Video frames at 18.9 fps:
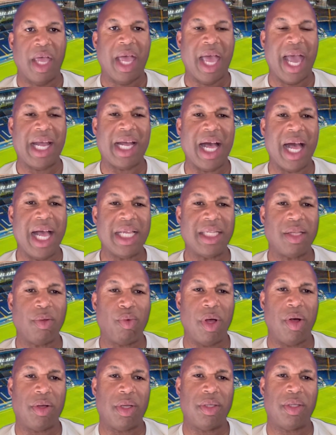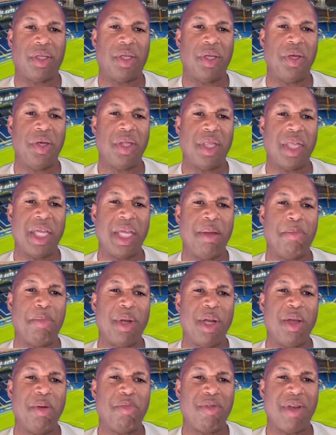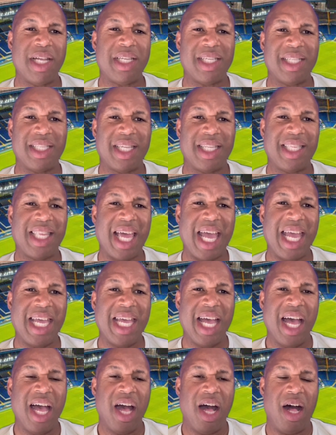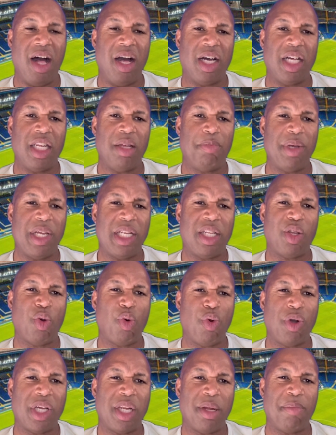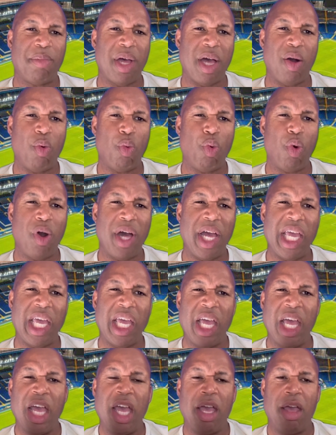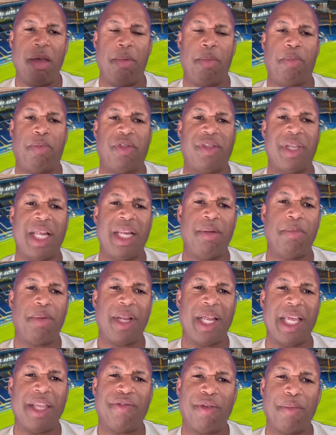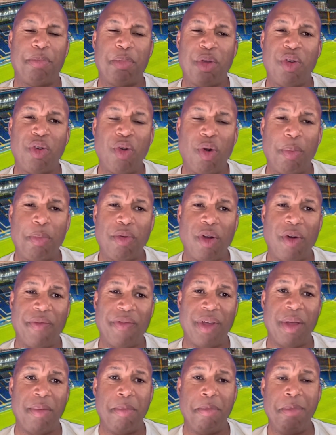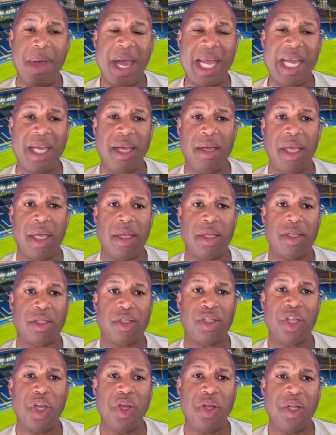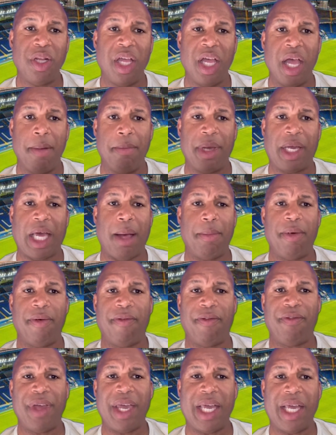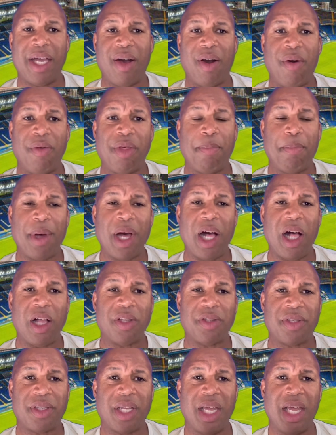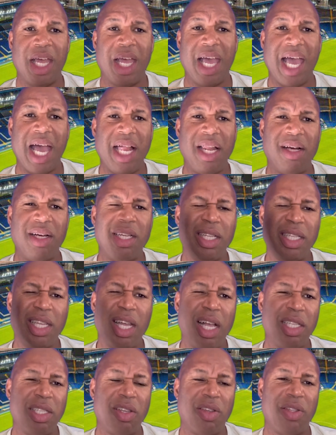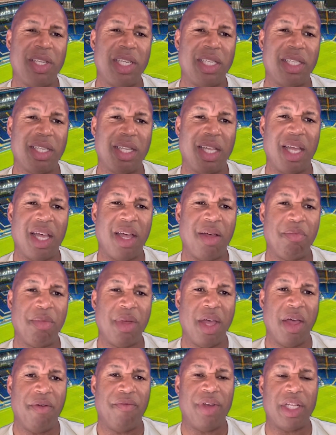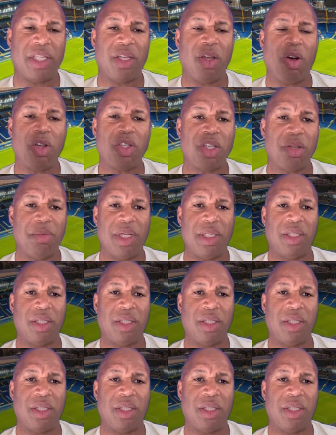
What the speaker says: Hey guys, and welcome to the Blue Bridge. And today I'm going to be talking about why selling players for pure profit may soon become a thing of the past. And I'm going to touch on this Victor Oshimen